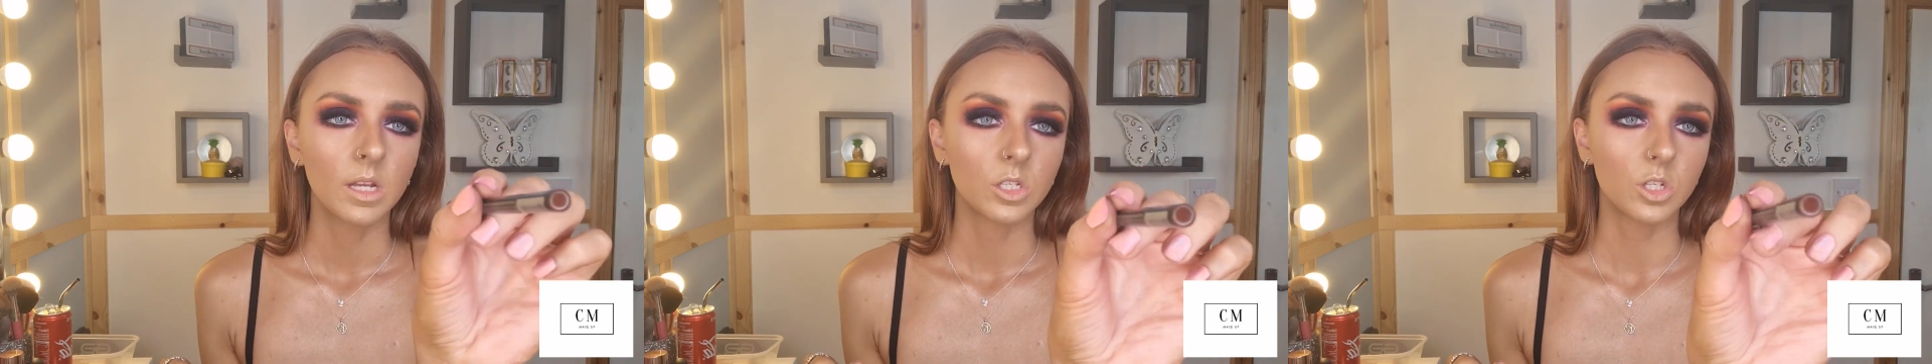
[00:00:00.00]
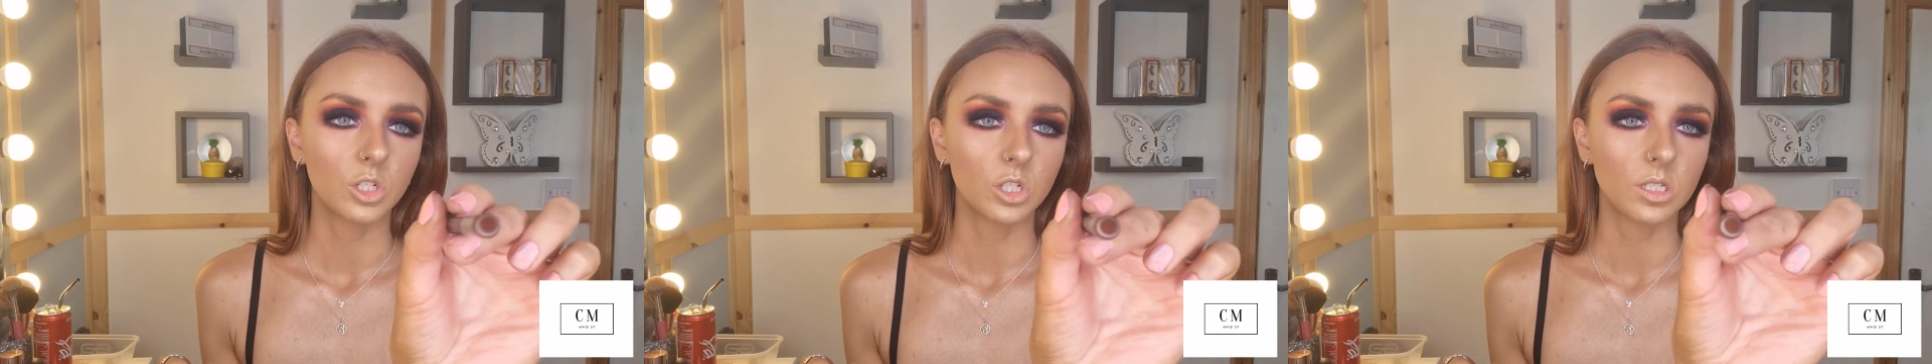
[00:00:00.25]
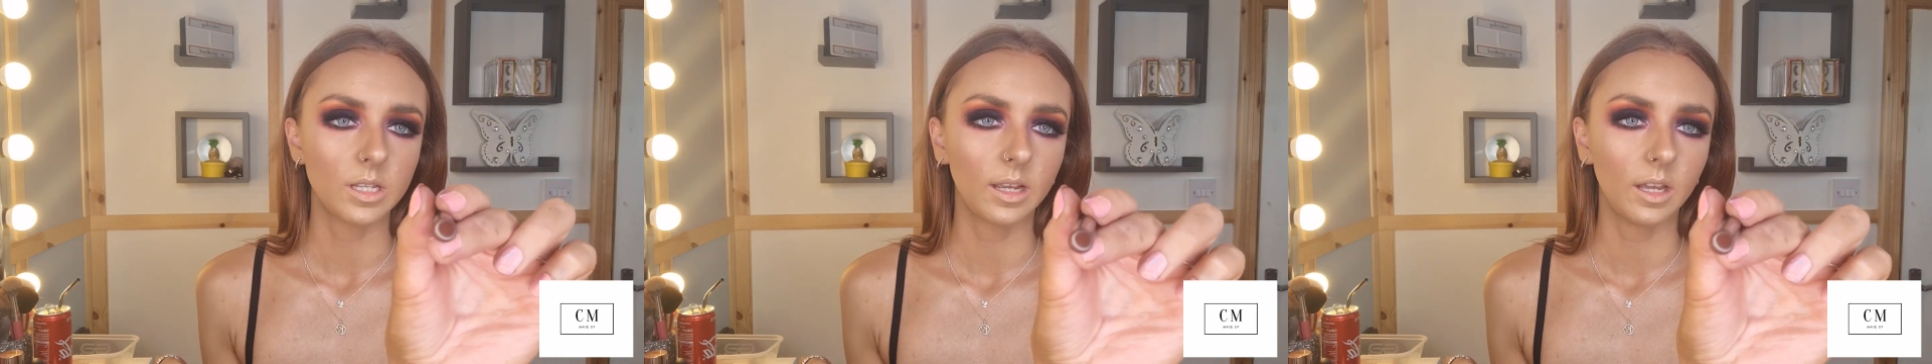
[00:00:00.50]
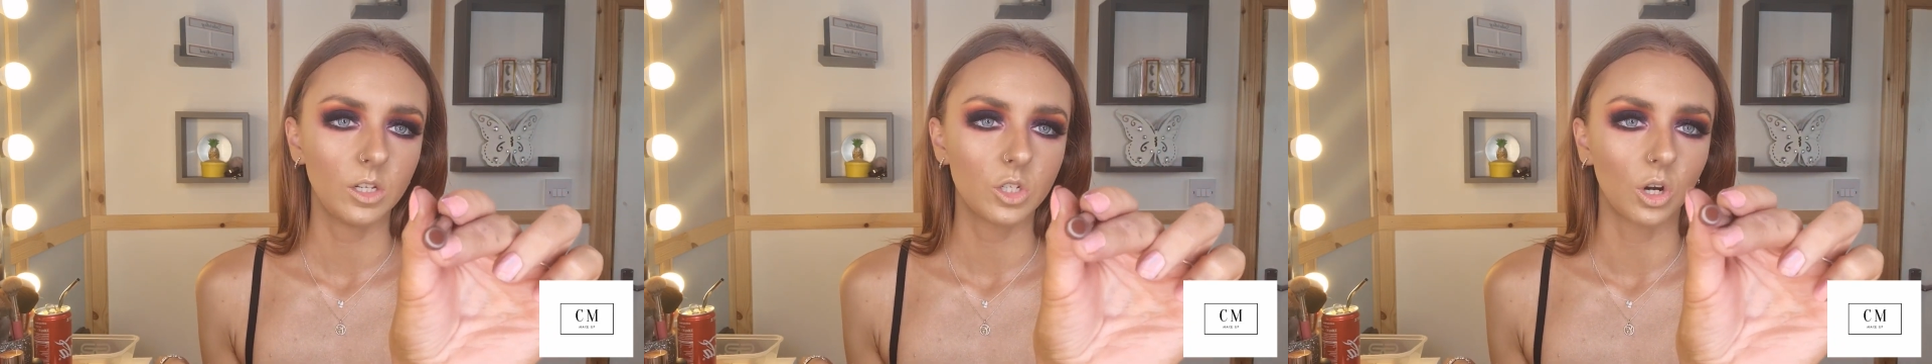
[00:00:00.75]
so it's just
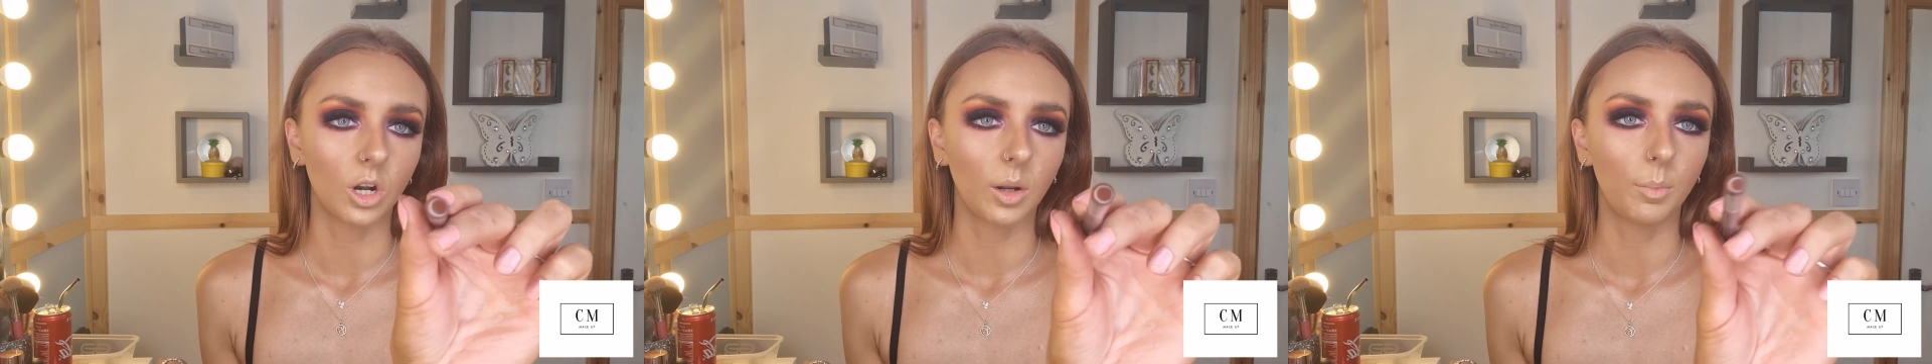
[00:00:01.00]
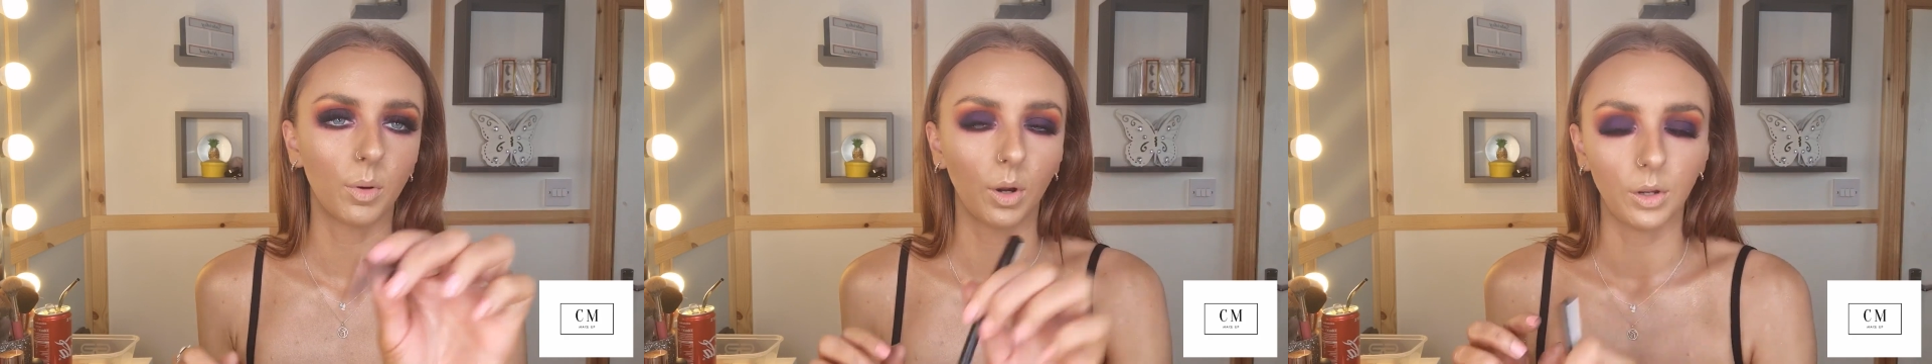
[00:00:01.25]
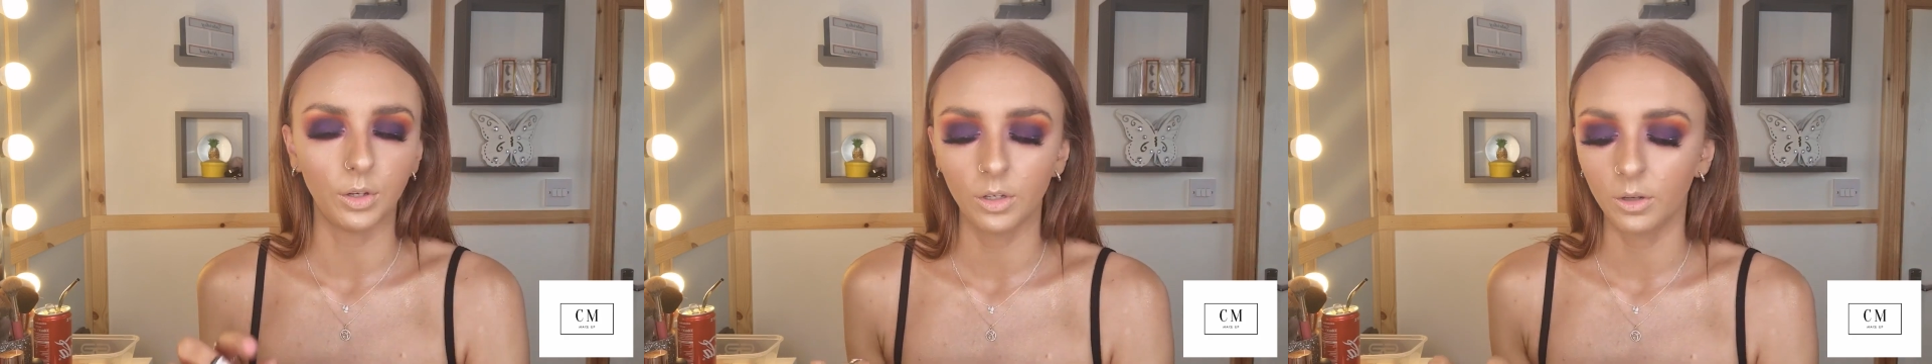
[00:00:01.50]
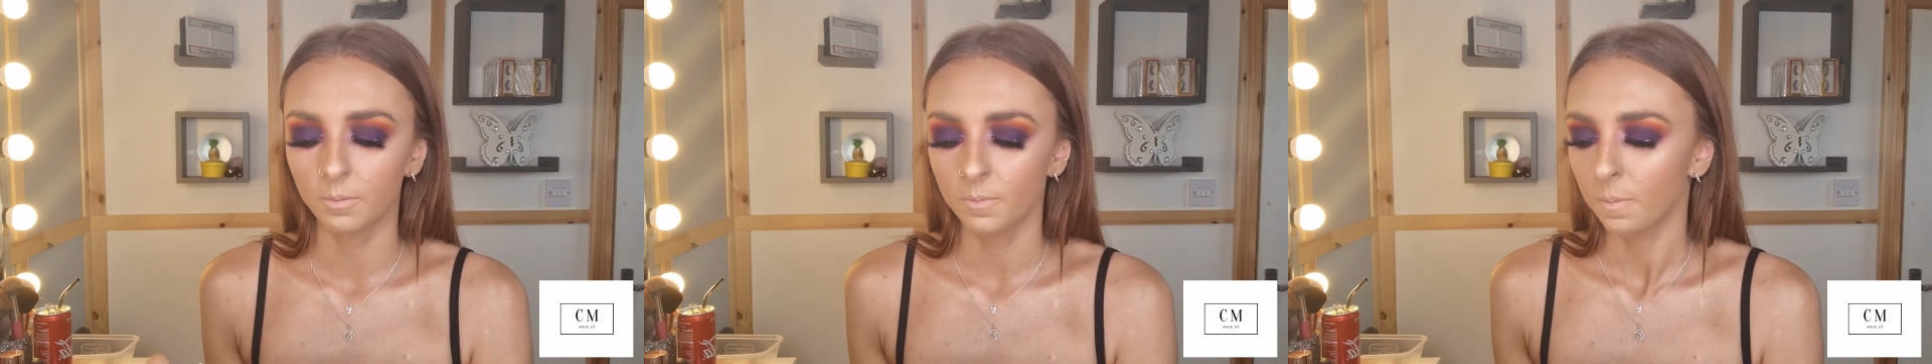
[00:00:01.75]
like a dark
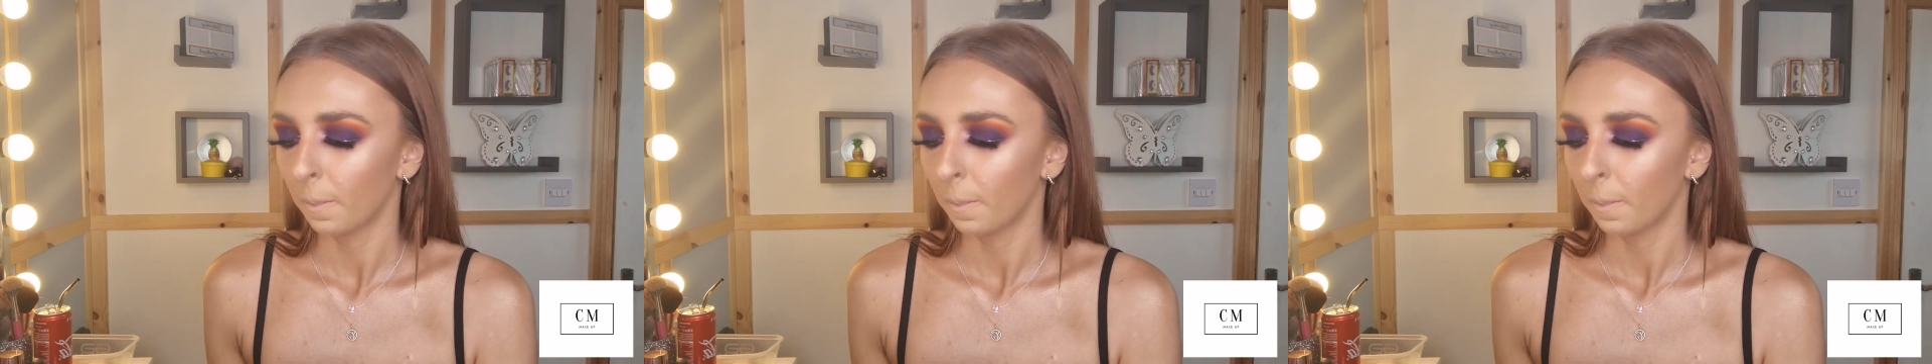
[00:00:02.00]
brown.